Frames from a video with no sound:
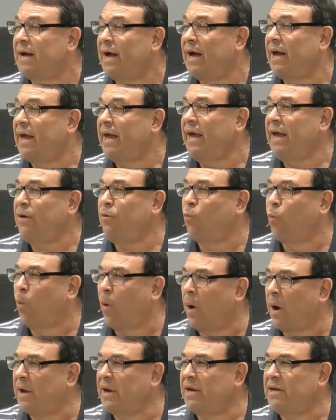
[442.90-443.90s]
He
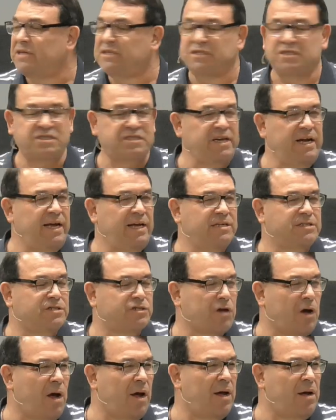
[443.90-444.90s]
wanted to send
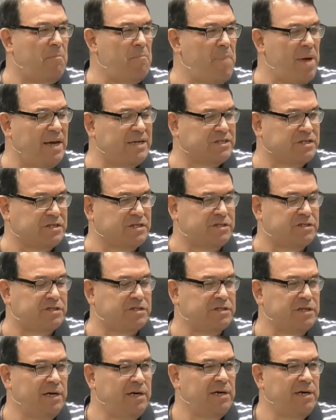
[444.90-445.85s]
Saul a message,